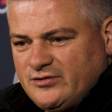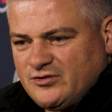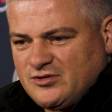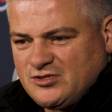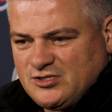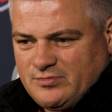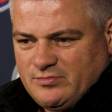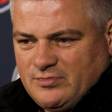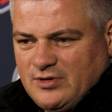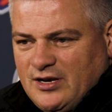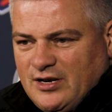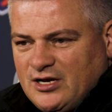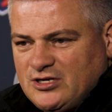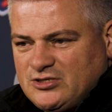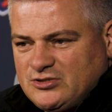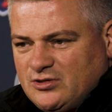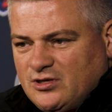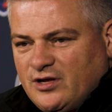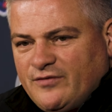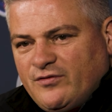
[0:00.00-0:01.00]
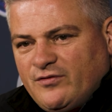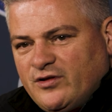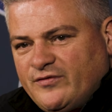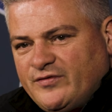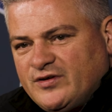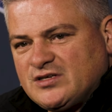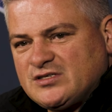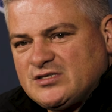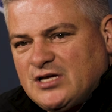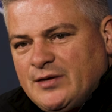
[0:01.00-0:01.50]
There's an extra level of
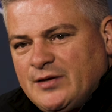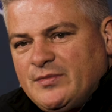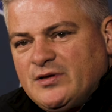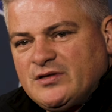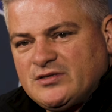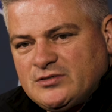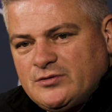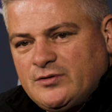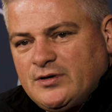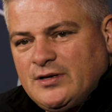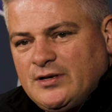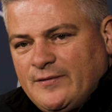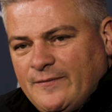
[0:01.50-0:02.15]
excitement to it.